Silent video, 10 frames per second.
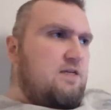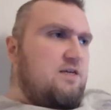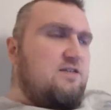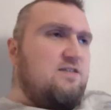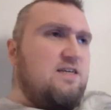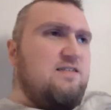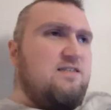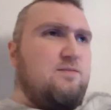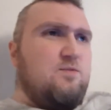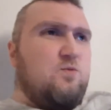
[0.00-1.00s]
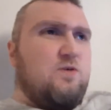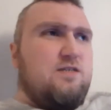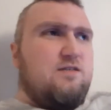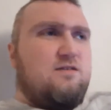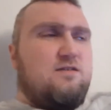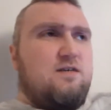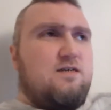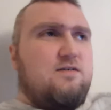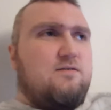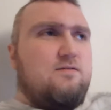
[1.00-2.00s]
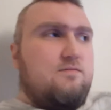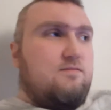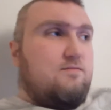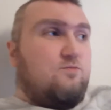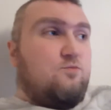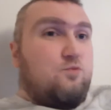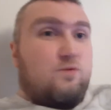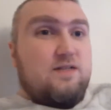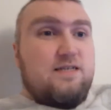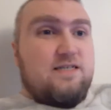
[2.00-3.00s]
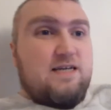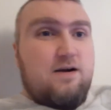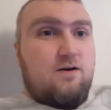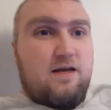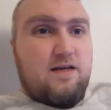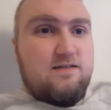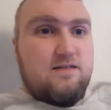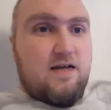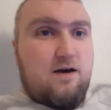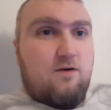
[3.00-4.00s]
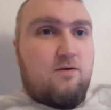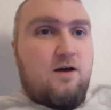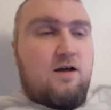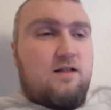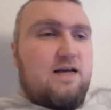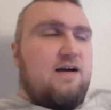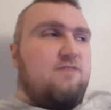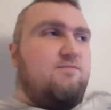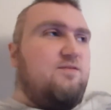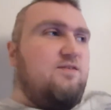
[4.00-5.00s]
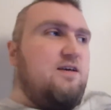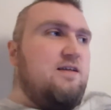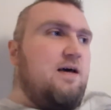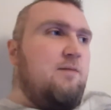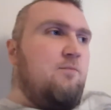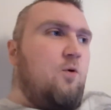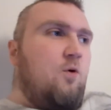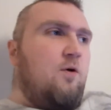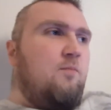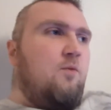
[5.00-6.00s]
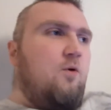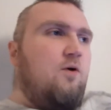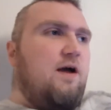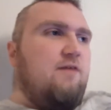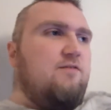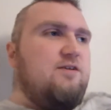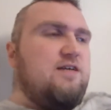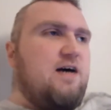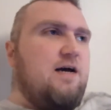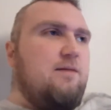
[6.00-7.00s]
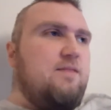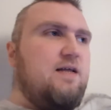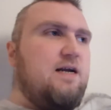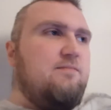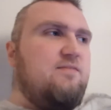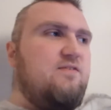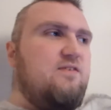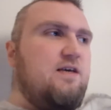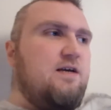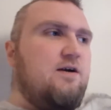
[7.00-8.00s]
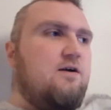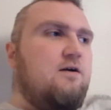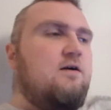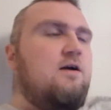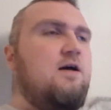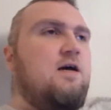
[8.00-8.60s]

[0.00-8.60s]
because that seems what uh, really tara is now like i'm seeing that more and more every time that i'm seeing her